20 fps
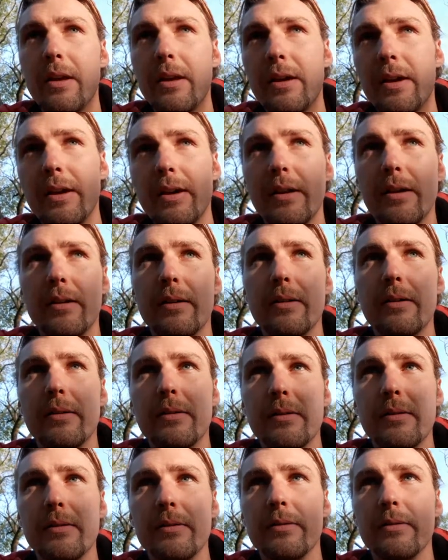
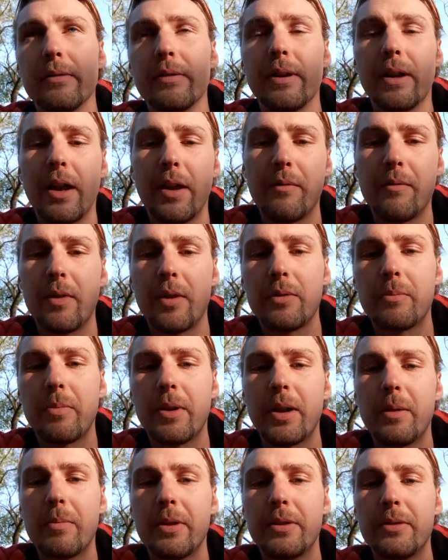Uh, I've not
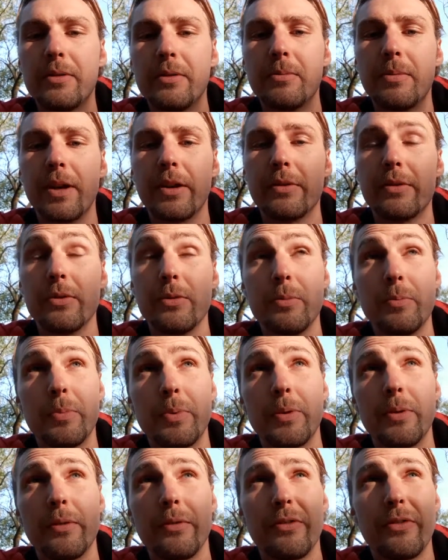been able to make soup
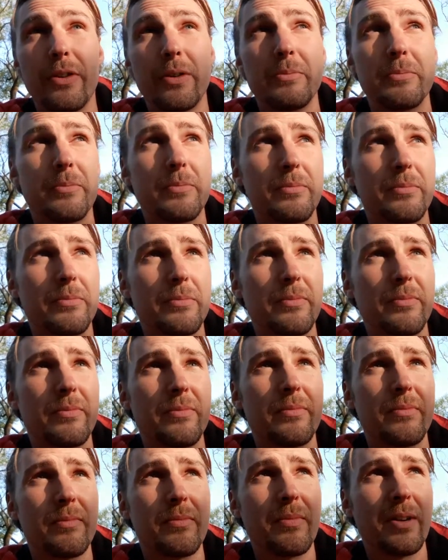uh, from
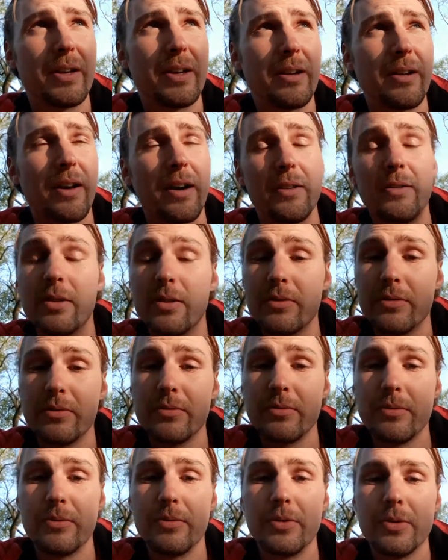here. I
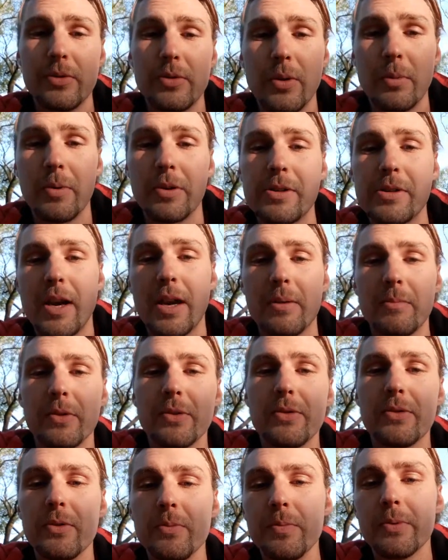don't do so much animal
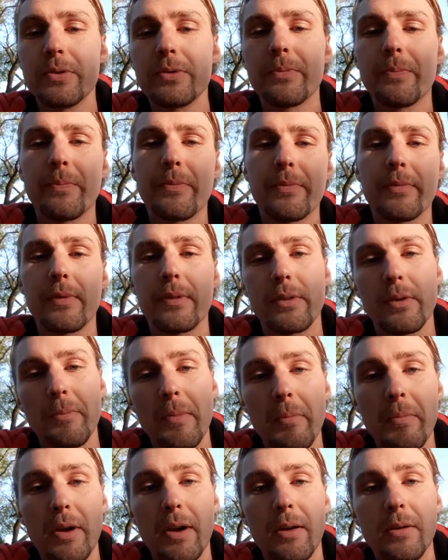soups, so
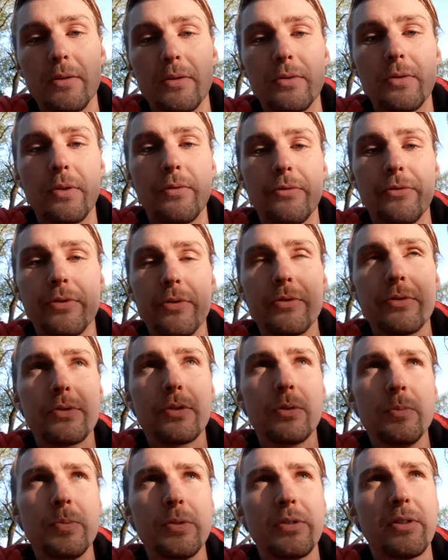maybe I do some food
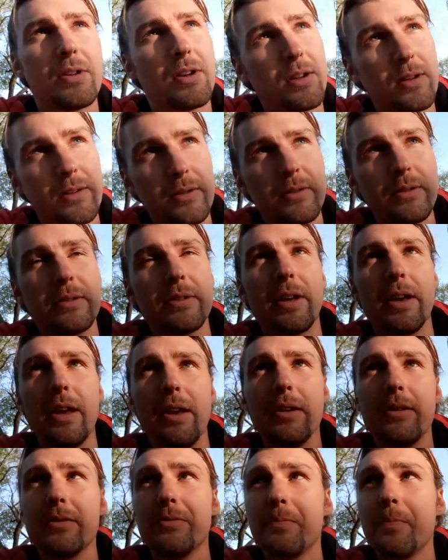soups and I'll
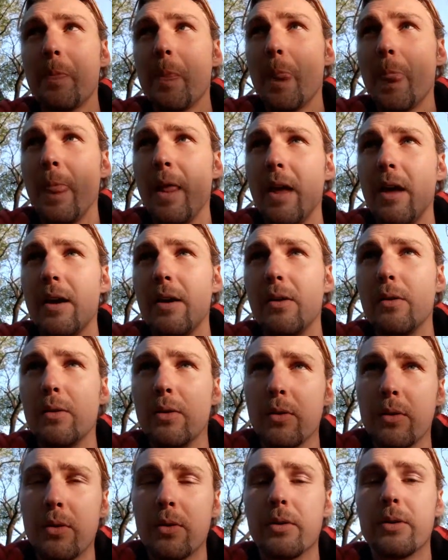take it.
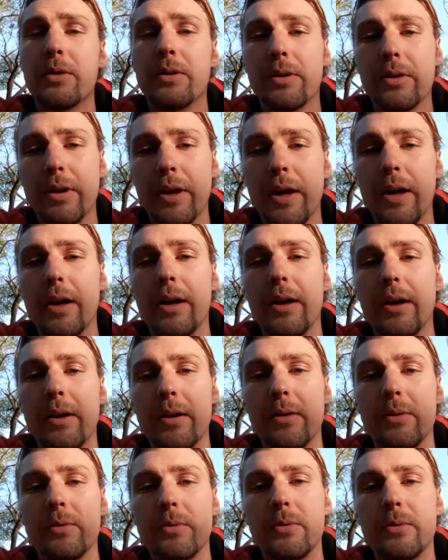Or
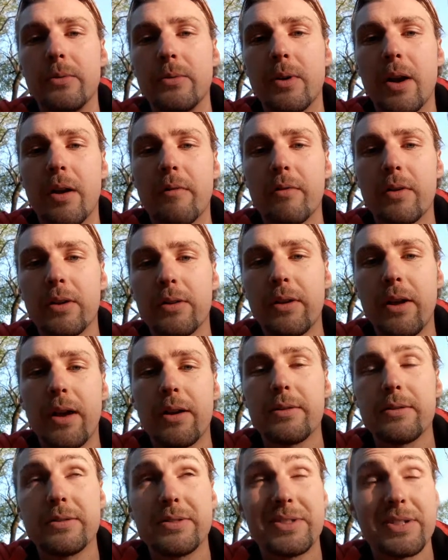when I've not
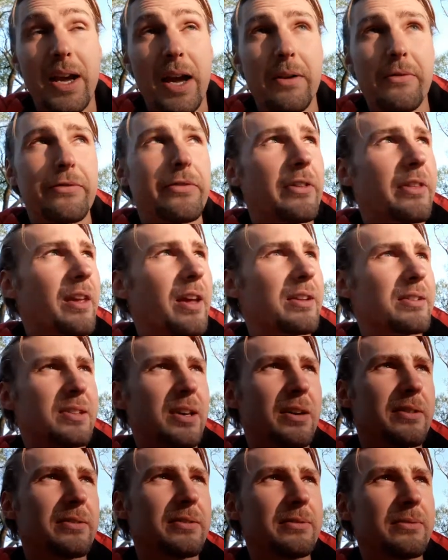had time for
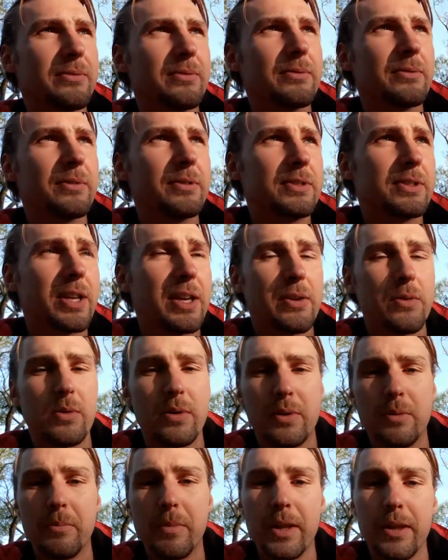that, I will, take it
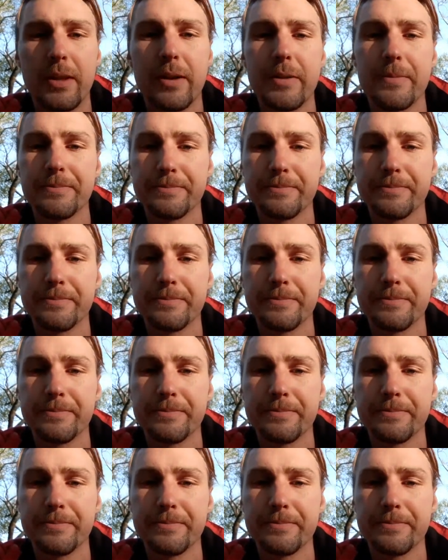with milk.